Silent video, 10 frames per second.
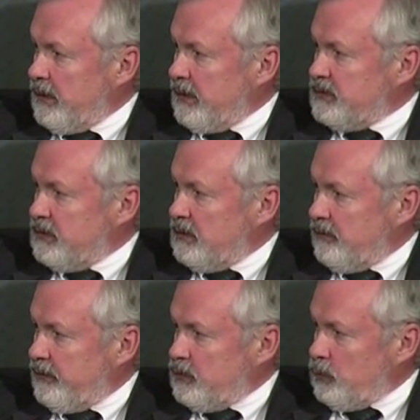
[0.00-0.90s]
It's the
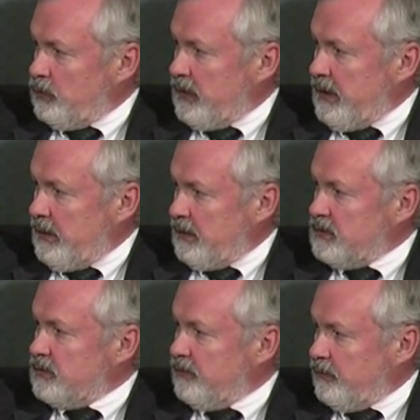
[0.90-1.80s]
individual data,
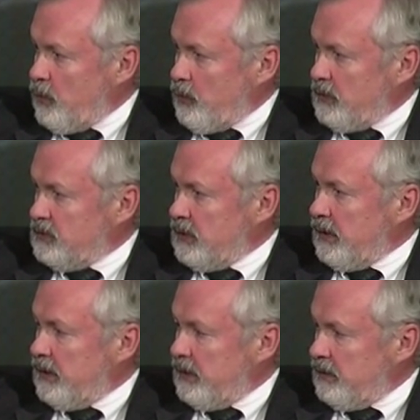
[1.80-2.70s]
it's the focus
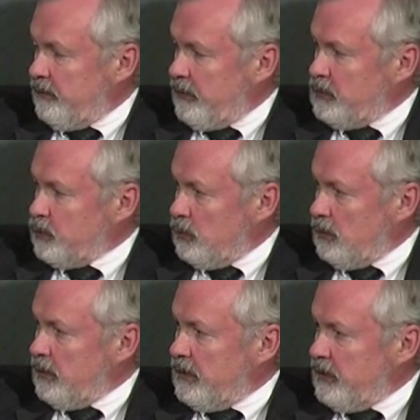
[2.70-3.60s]
on an
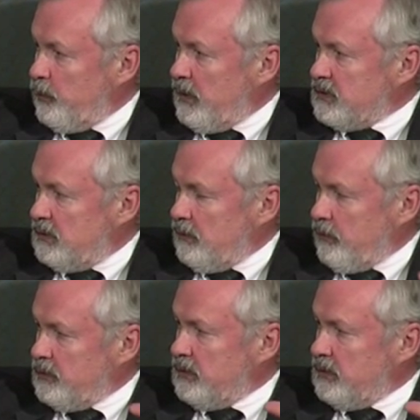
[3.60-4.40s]
individual that makes a difference.